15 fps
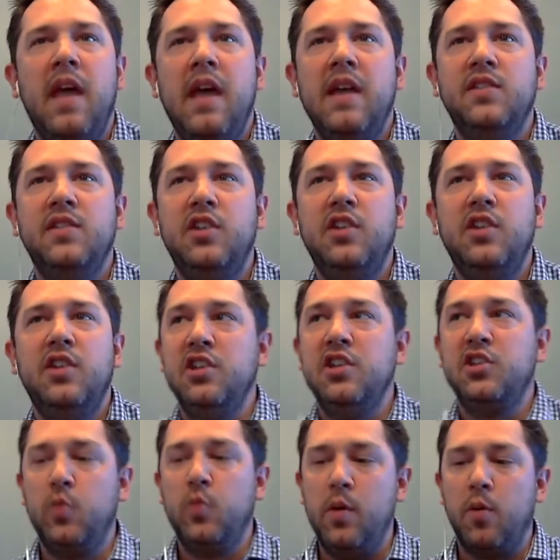And
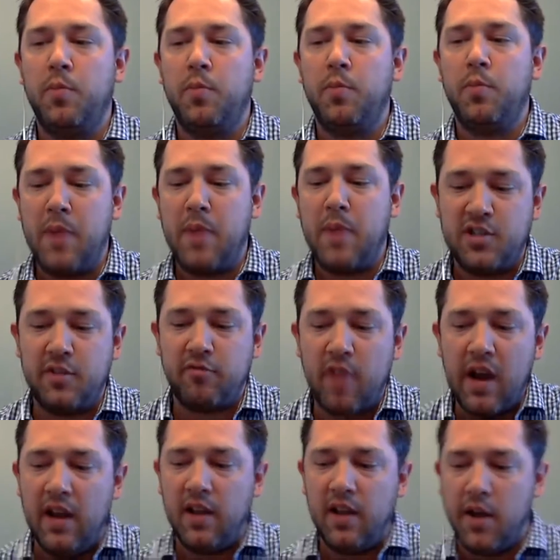since we were in the process of
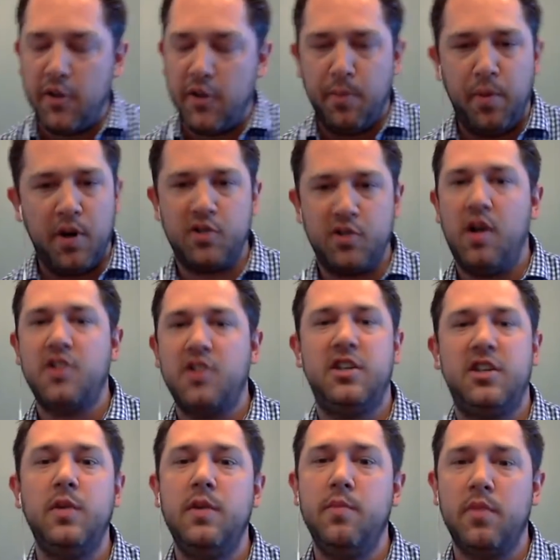writing, other books
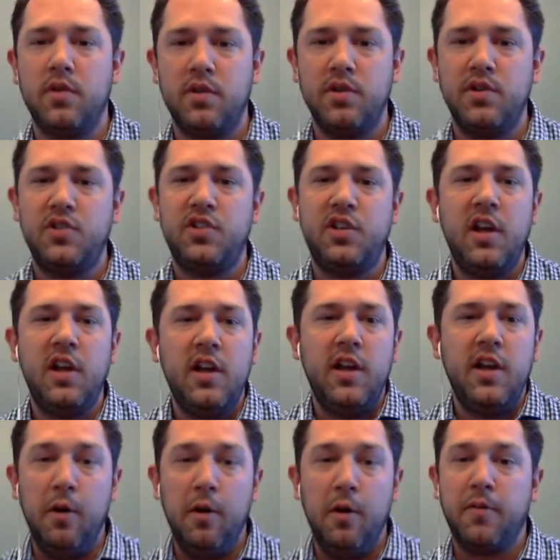also emerged,
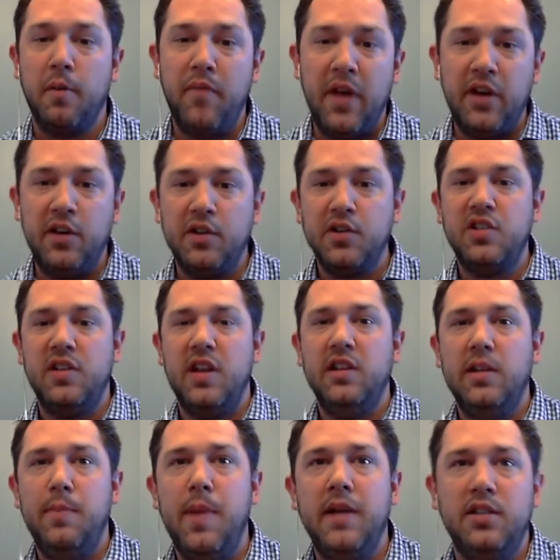from vendors and
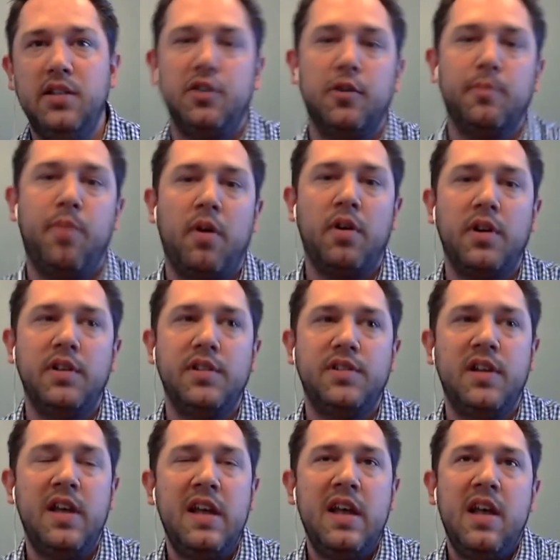independent third
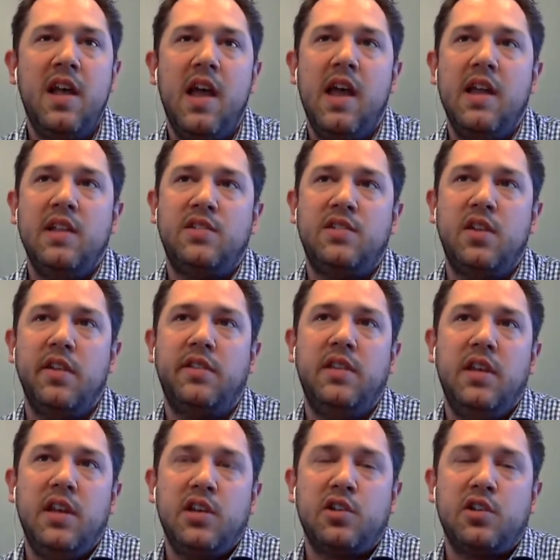parties. And so like the